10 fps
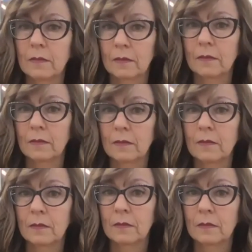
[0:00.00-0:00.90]
If I'm
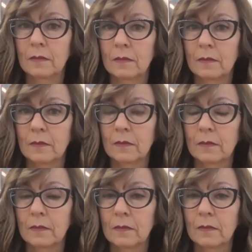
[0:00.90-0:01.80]
pulling my energy
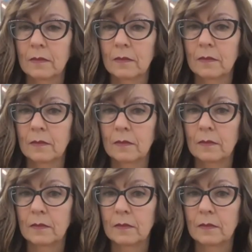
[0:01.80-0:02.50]
in, I can't do